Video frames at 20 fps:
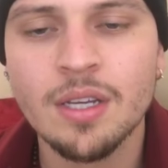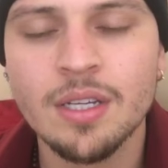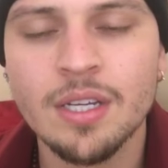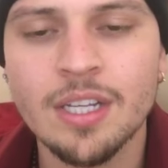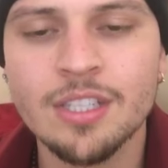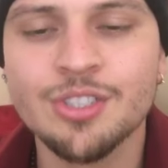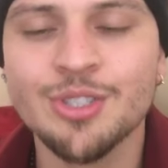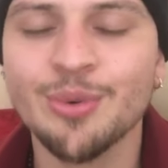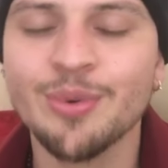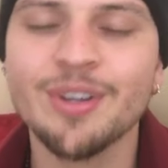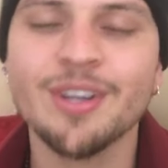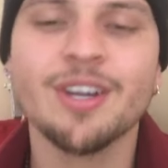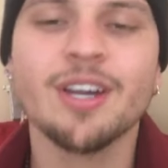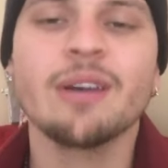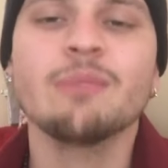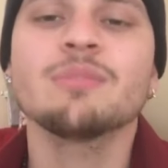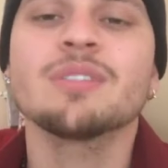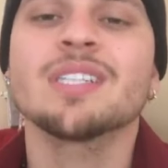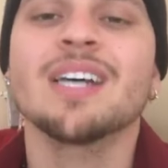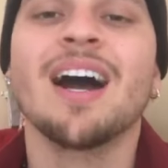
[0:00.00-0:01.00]
And so when it
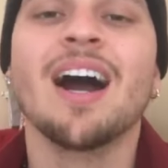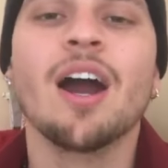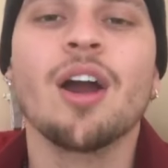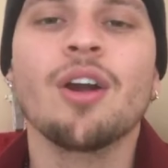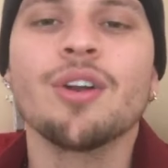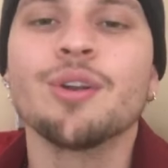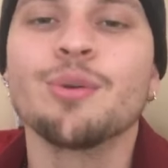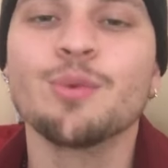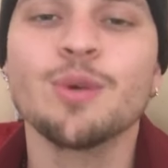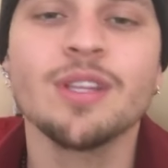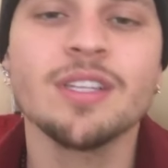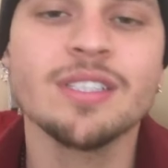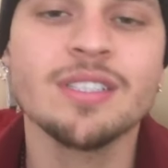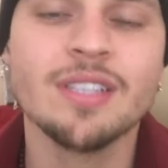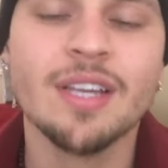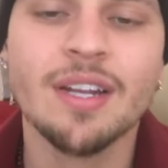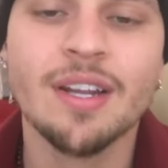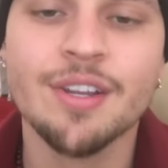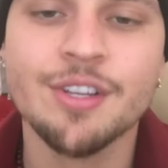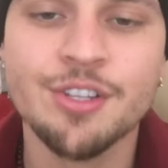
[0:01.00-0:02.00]
comes to hiring a real
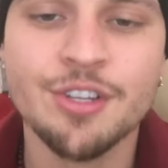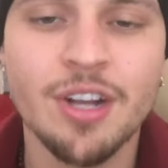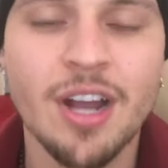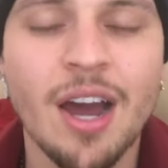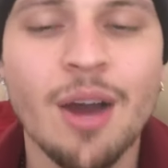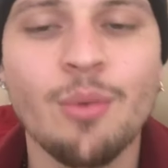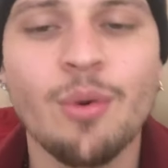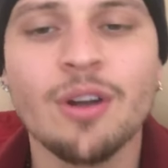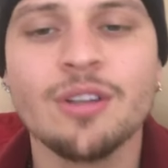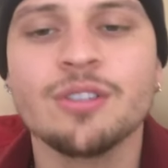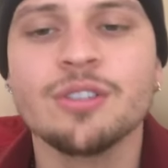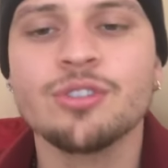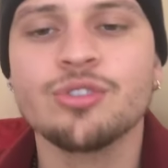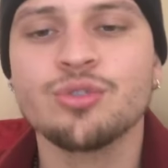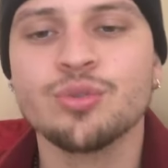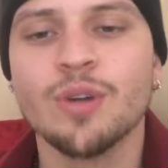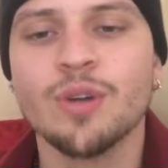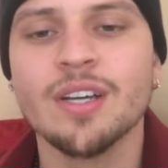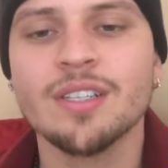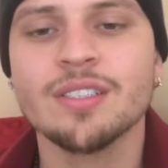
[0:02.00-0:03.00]
estate agent, I want to
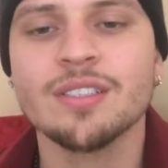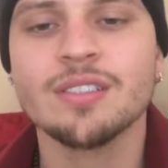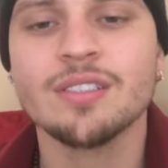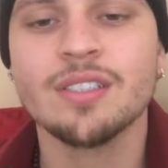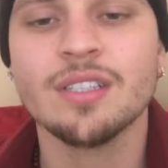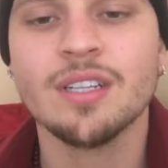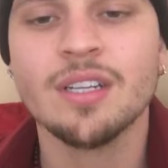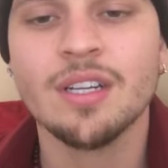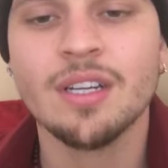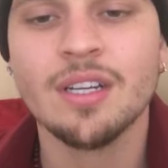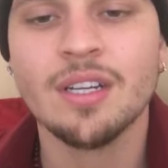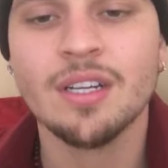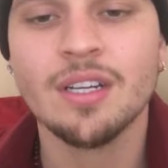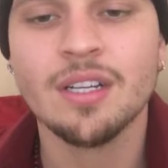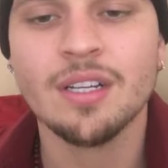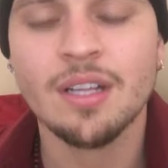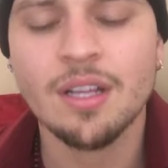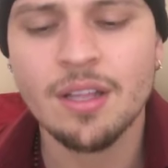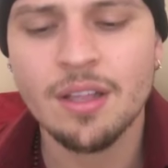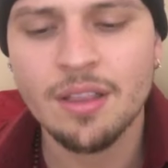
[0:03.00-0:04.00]
trust
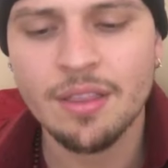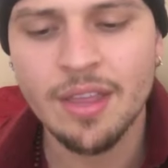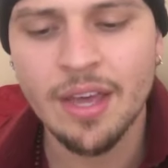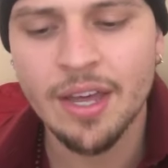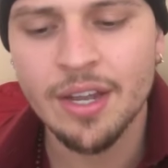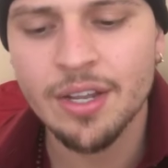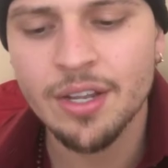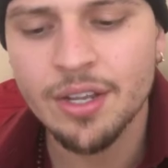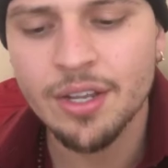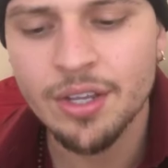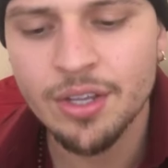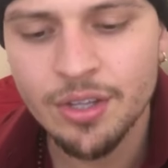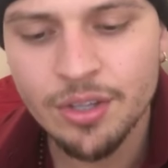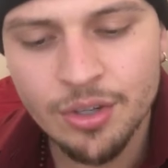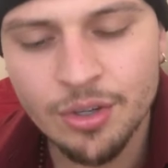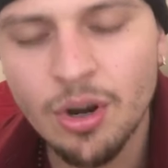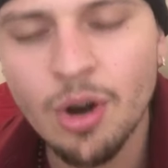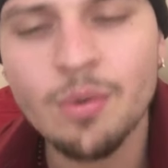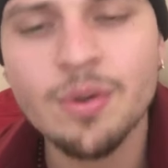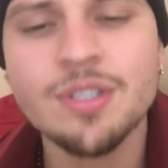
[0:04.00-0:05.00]
that
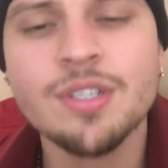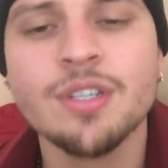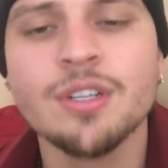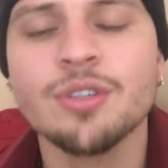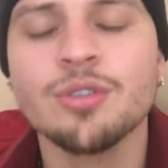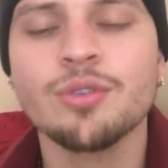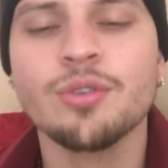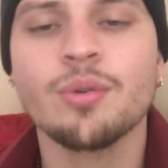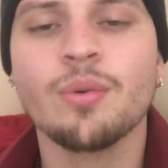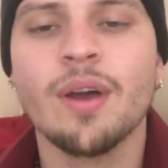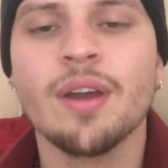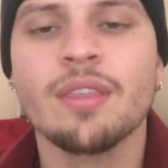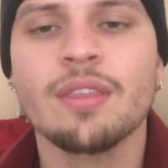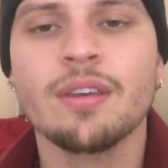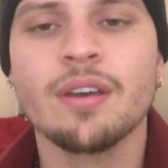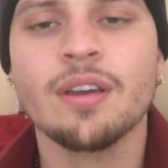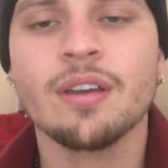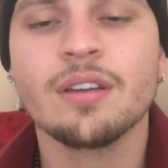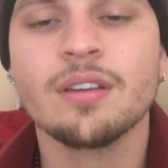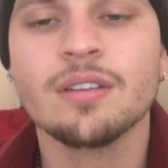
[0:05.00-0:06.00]
you're always going to do the right
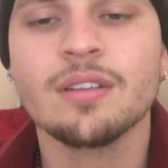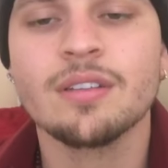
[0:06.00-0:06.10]
thing.